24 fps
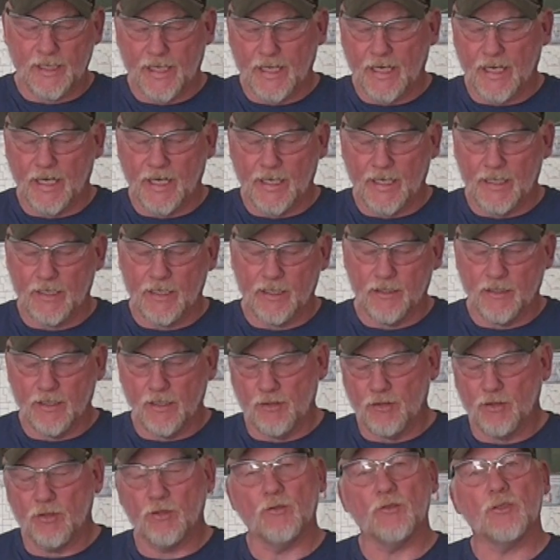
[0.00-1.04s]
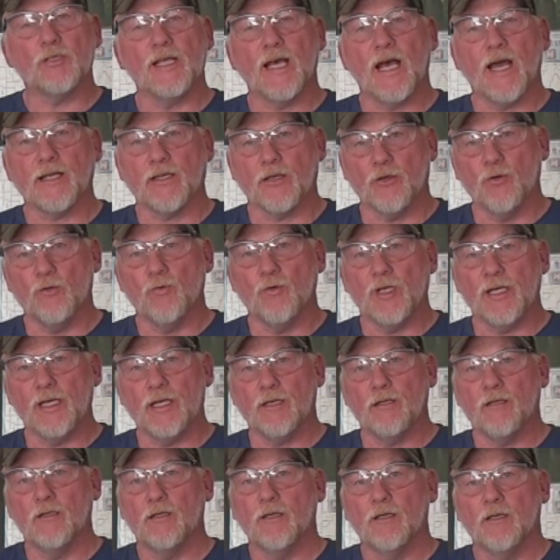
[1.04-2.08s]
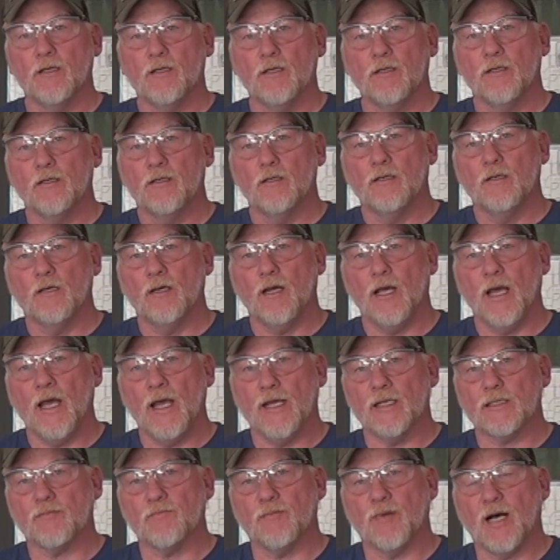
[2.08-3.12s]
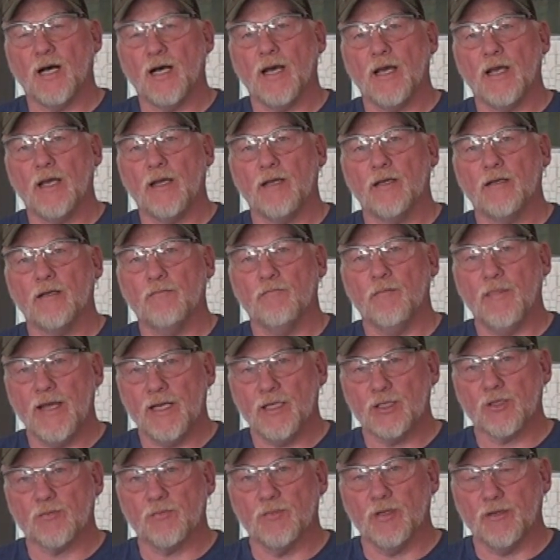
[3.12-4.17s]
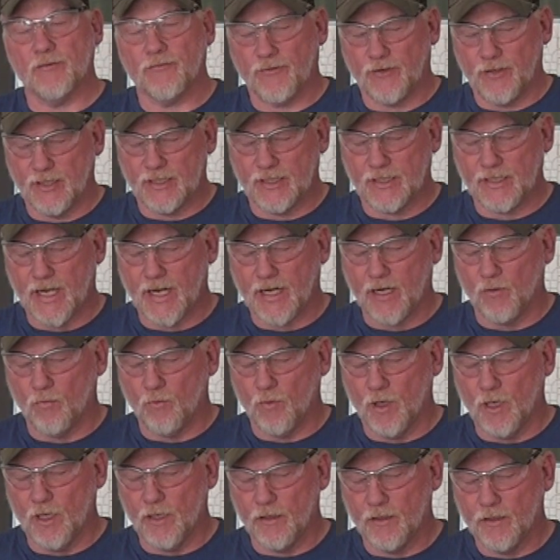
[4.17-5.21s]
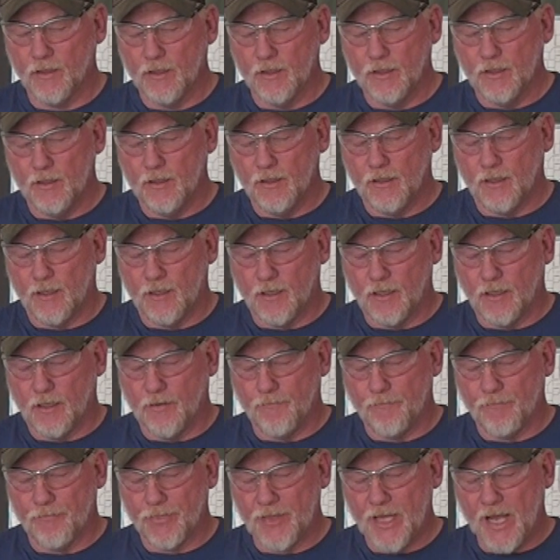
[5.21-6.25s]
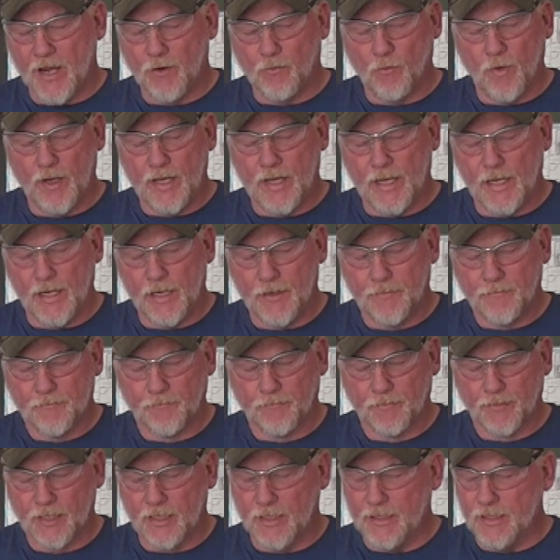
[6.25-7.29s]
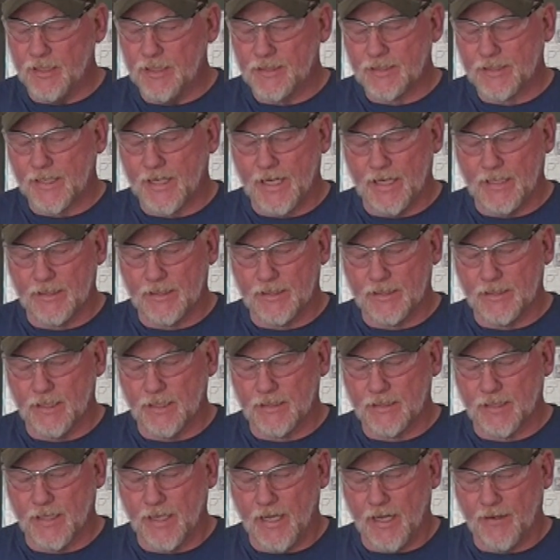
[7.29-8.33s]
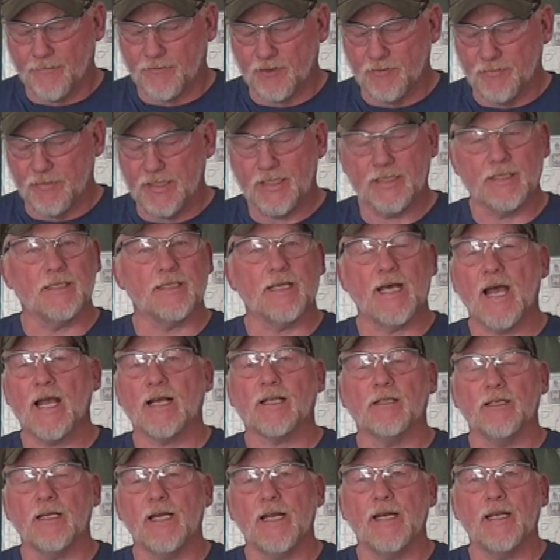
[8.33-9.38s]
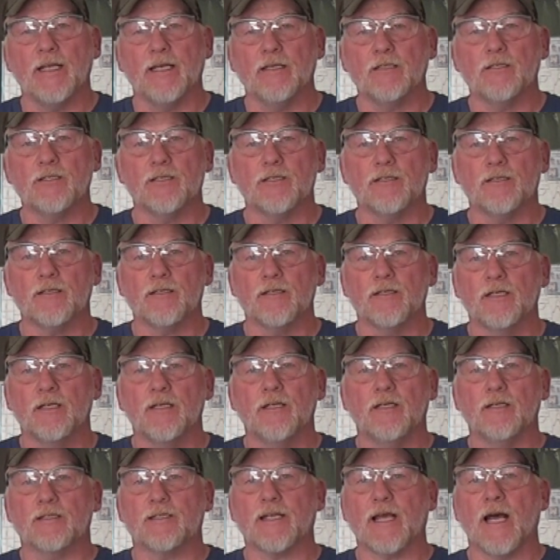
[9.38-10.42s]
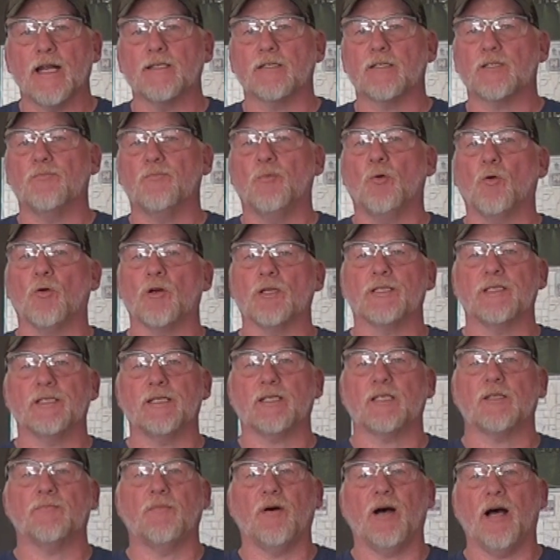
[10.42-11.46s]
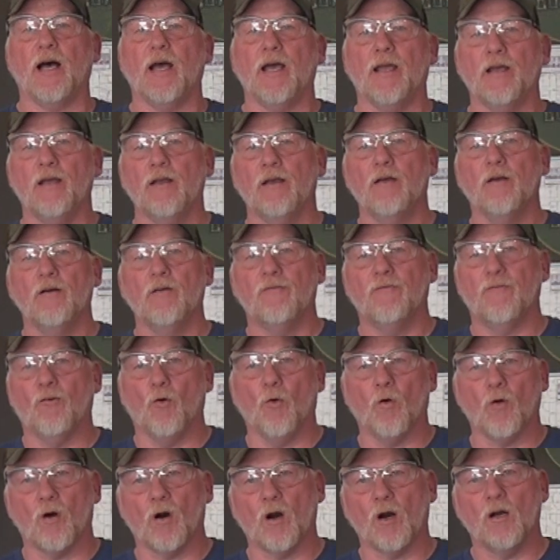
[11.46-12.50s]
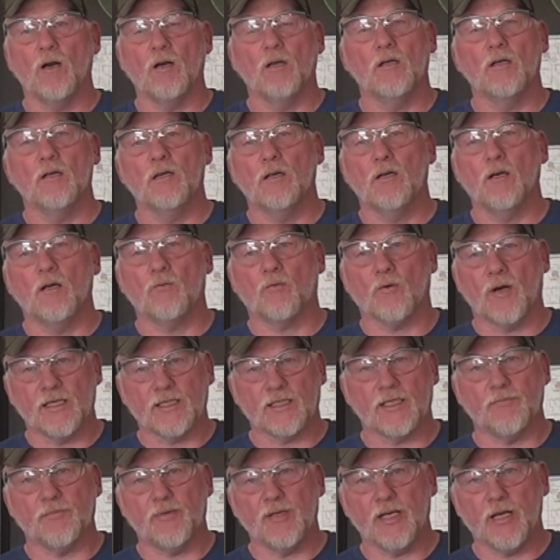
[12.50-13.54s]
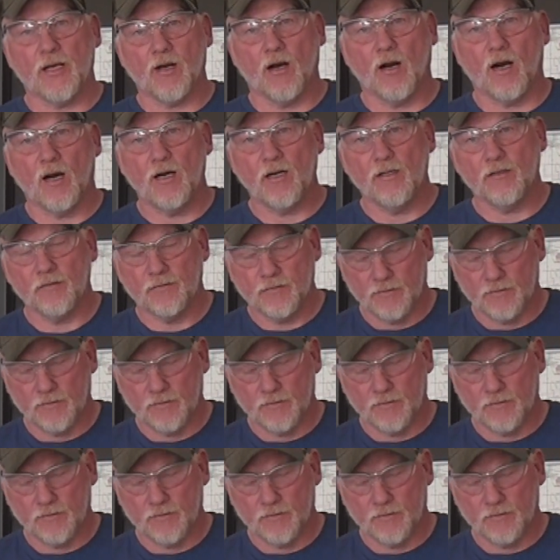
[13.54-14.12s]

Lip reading: cut it, and then use that unit as my measurement for the second one. That way, in this case, it doesn't have to be exactly 8 inches. It's got to support a 6x4 recipe card.